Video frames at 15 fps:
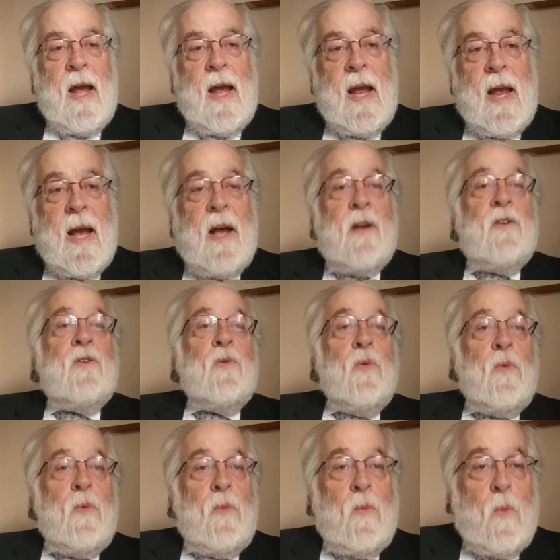and
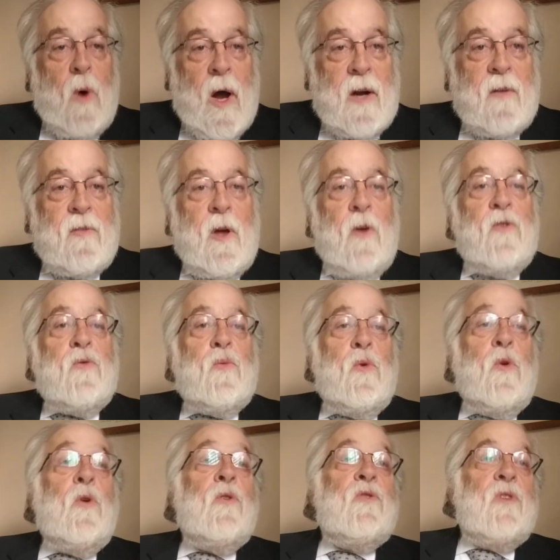one of those
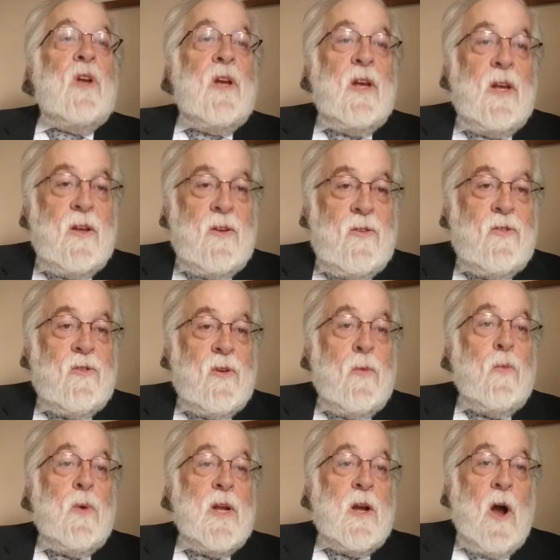rules is
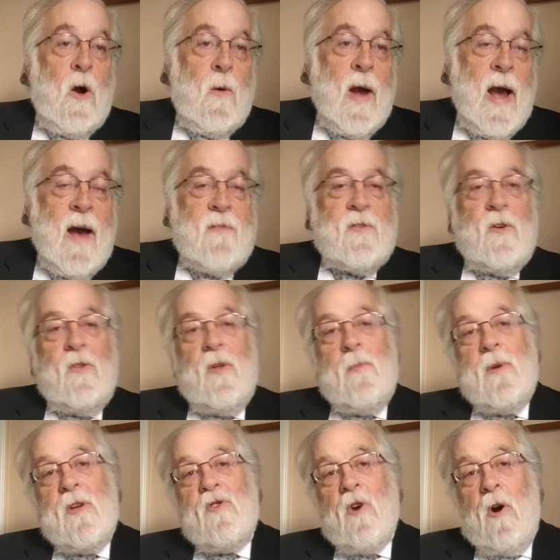we go after the
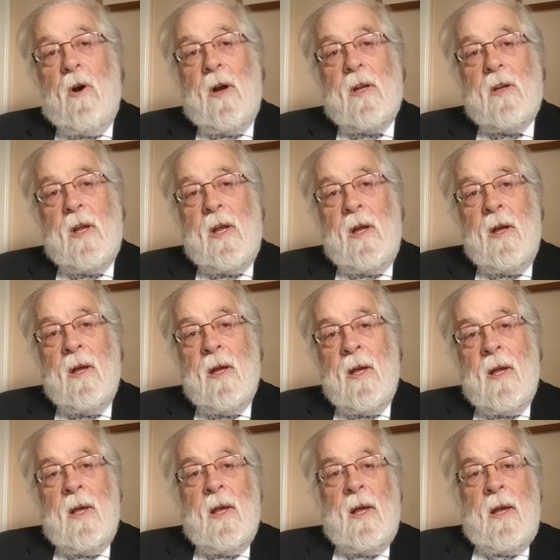majority.
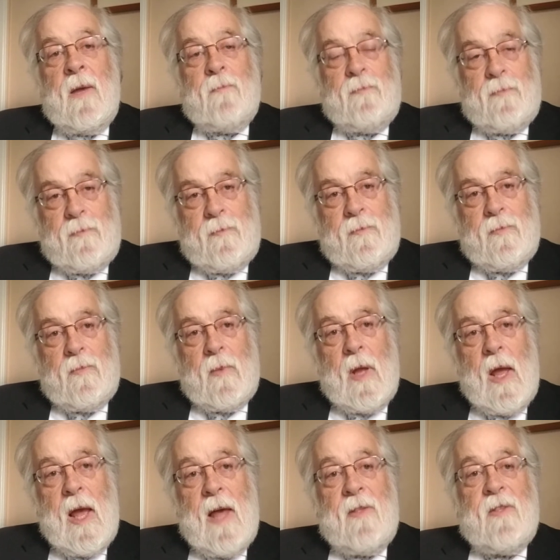
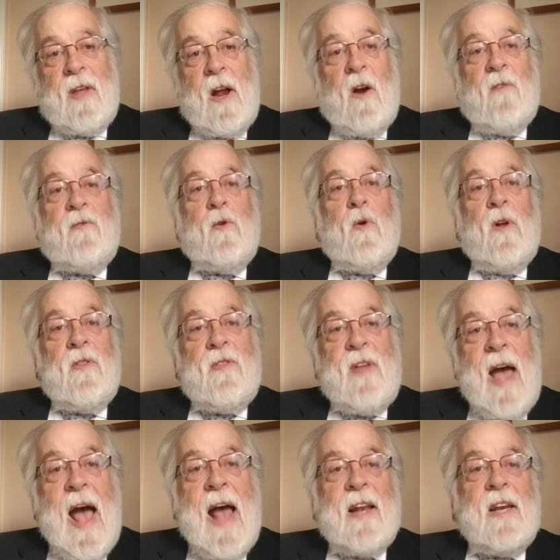And therefore,
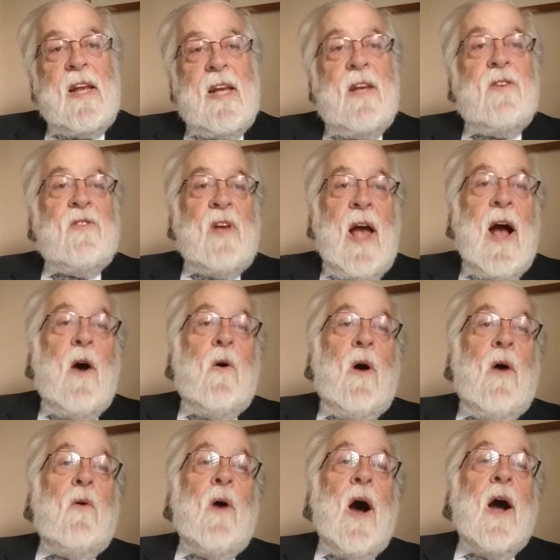that is how
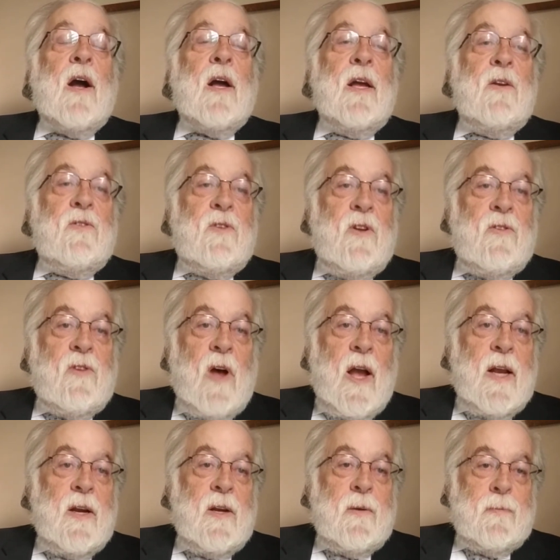halacha is
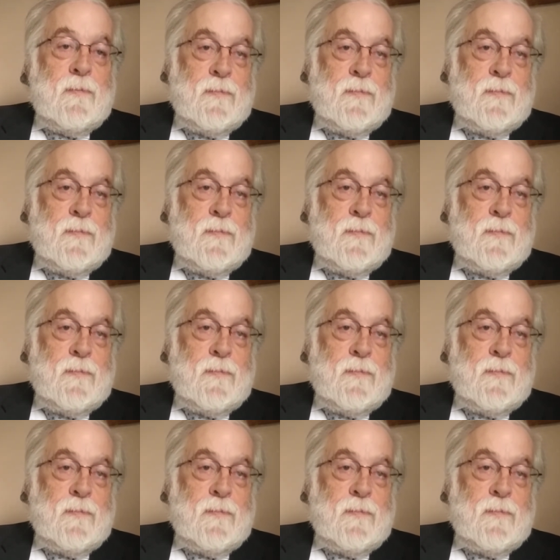decided.